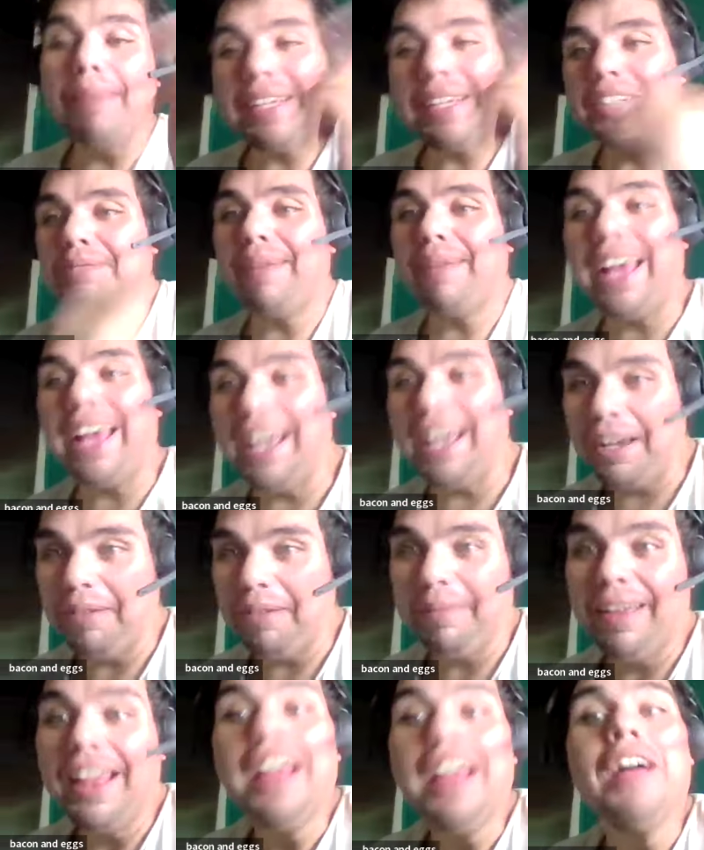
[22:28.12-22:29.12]
Miss Ma'am.
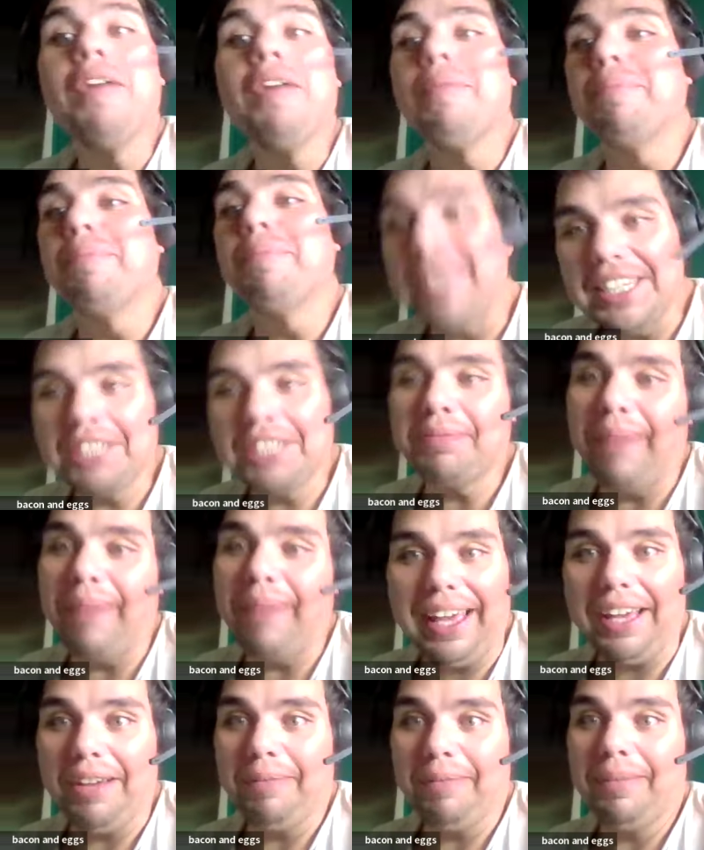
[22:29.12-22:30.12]
Miss
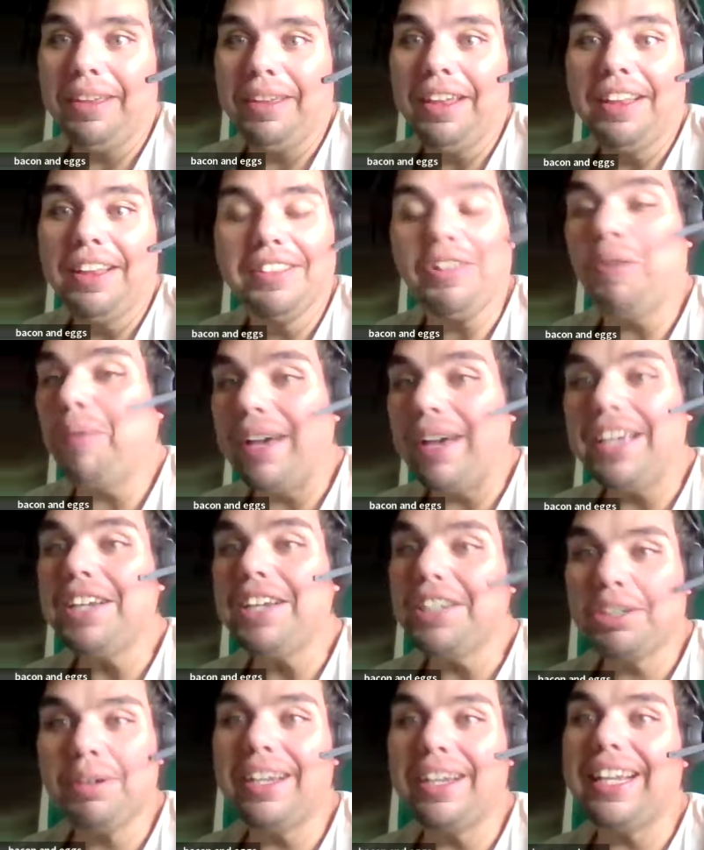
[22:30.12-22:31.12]
Ma'am. The way you
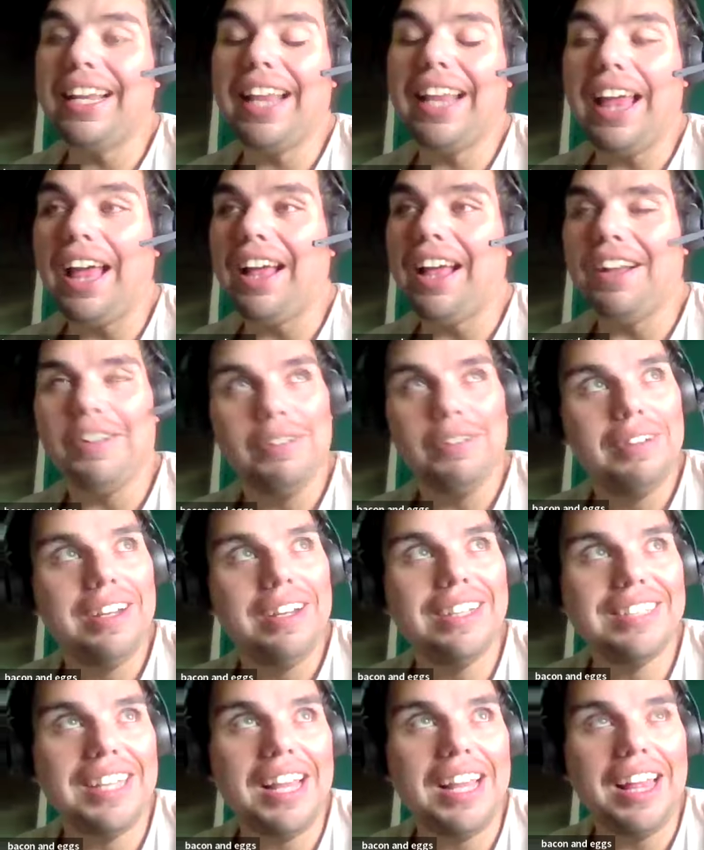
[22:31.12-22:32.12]
treated it,
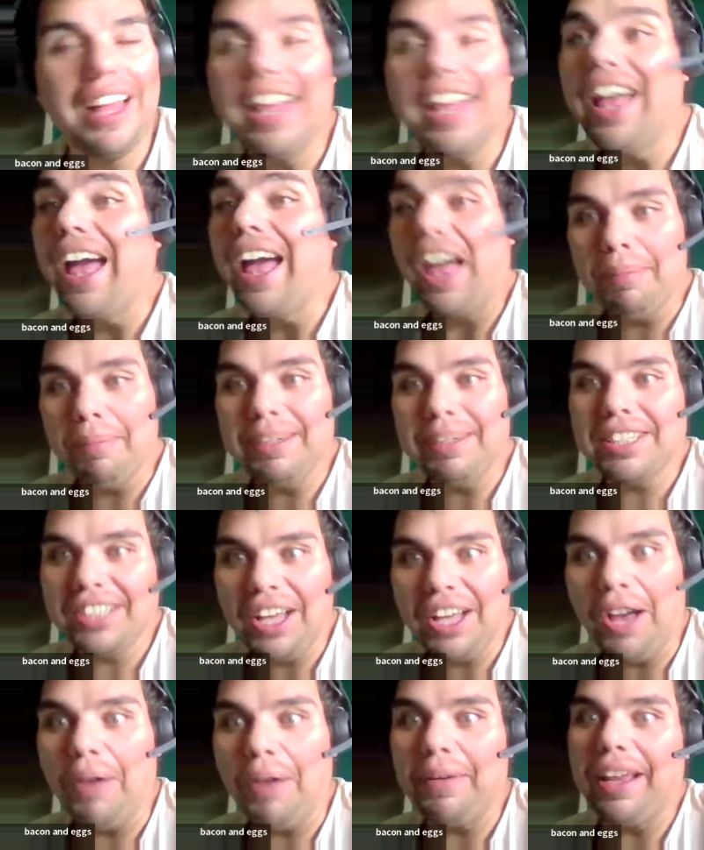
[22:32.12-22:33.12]
is it Emma
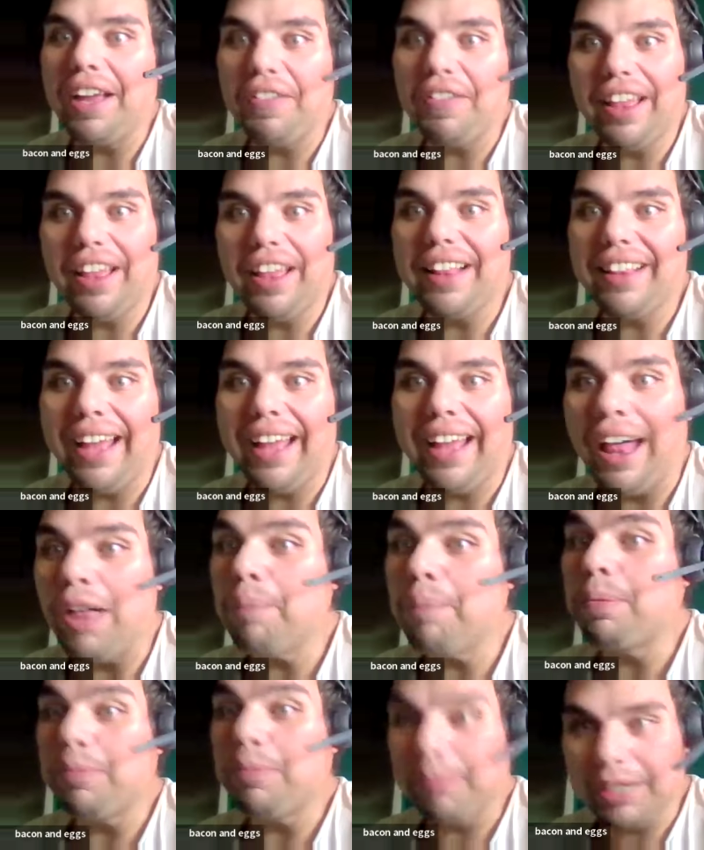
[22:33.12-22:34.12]
Stone in, in the
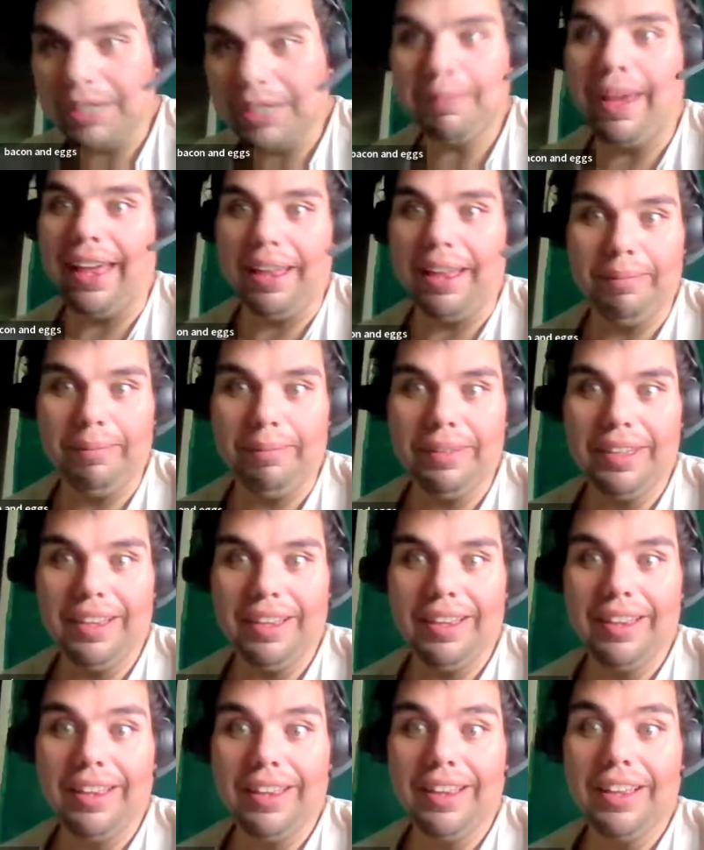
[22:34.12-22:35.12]
help, Miss Ma'am.
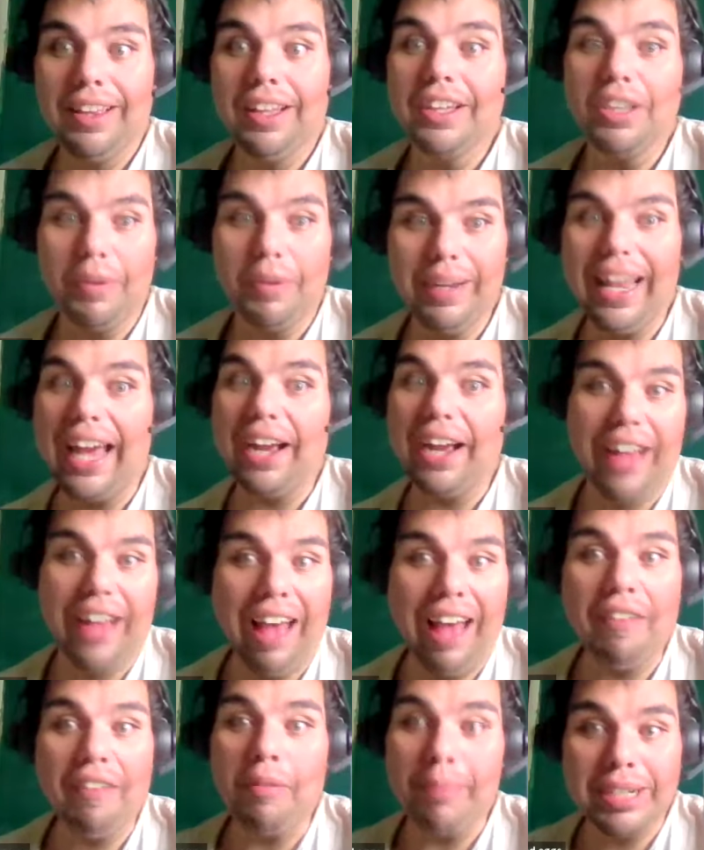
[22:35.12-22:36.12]
You and I uh,
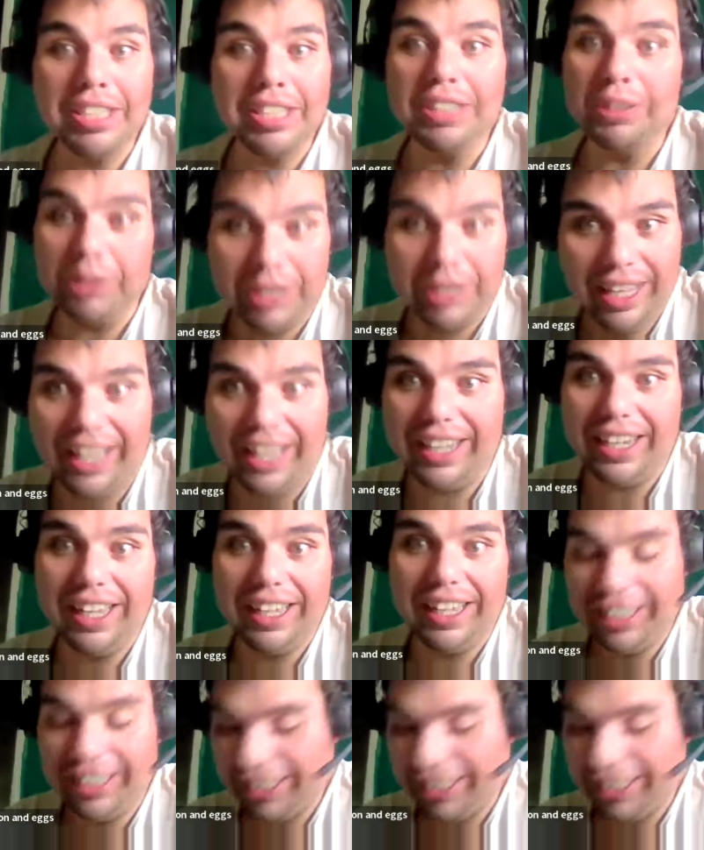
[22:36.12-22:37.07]
have I, a misunderstanding.